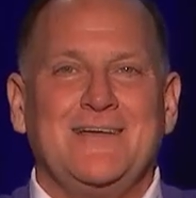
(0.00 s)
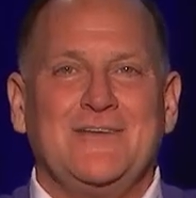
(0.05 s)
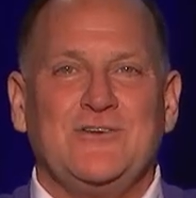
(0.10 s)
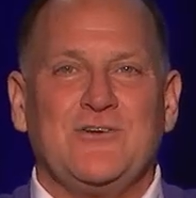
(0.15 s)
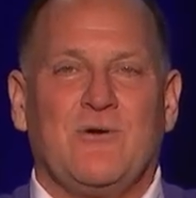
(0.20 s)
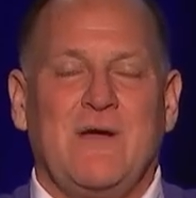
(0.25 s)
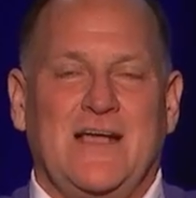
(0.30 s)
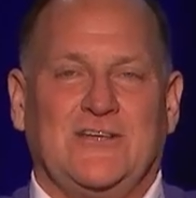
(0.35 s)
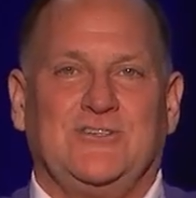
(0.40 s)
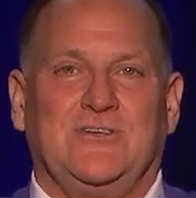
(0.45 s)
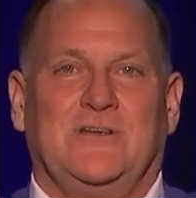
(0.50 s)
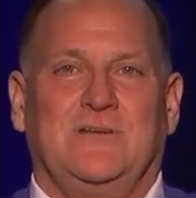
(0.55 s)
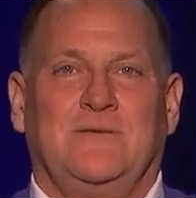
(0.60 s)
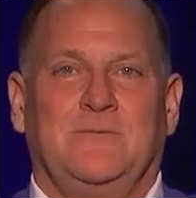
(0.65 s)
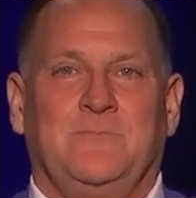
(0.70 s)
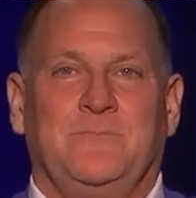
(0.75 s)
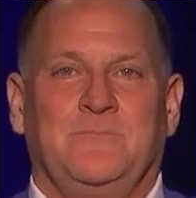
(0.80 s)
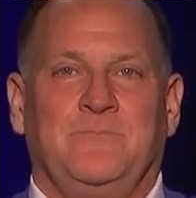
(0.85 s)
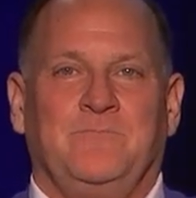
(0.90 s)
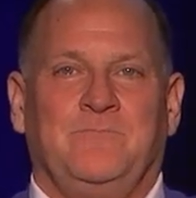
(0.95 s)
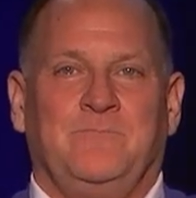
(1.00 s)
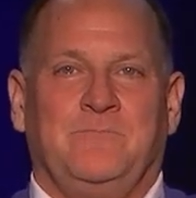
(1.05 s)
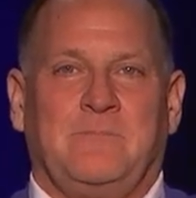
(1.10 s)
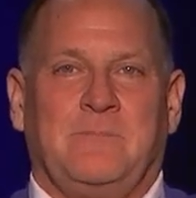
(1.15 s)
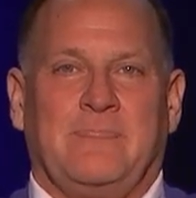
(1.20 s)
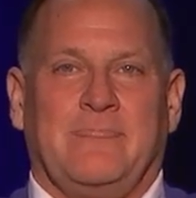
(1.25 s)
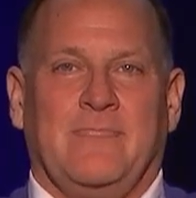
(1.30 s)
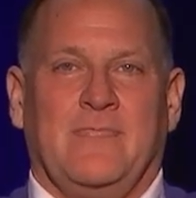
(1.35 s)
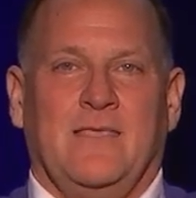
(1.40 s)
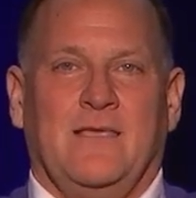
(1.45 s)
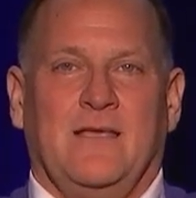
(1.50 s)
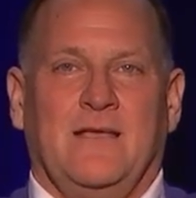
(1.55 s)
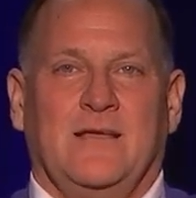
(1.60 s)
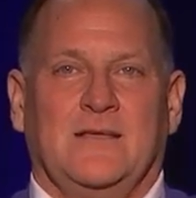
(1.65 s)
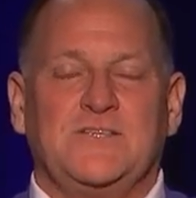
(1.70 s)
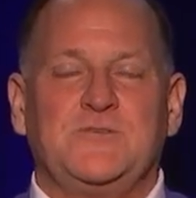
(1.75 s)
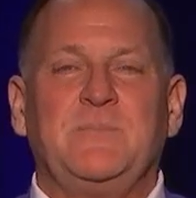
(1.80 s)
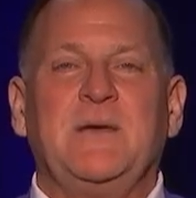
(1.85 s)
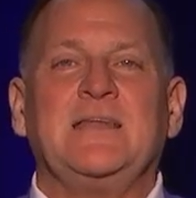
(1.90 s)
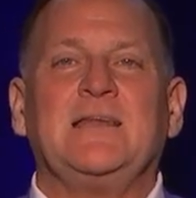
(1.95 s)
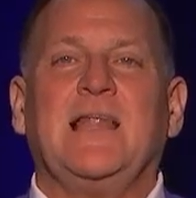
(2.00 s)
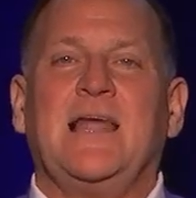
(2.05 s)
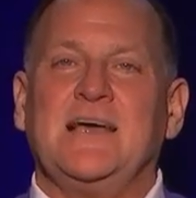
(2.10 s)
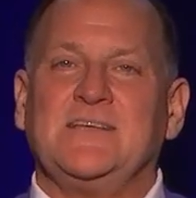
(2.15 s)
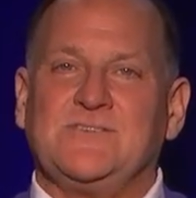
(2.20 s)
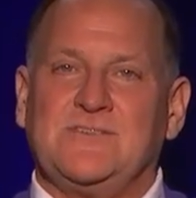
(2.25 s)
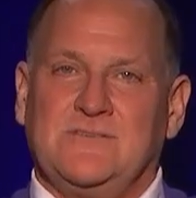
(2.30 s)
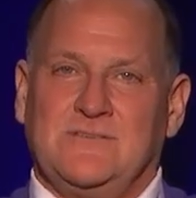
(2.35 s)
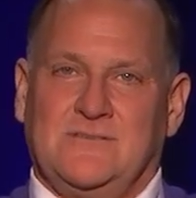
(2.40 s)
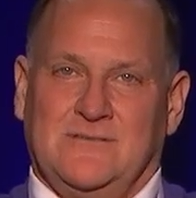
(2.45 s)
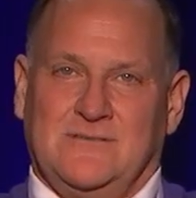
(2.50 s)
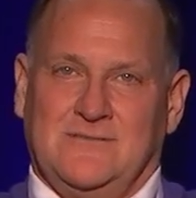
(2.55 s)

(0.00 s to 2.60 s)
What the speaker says: direction. Spend less,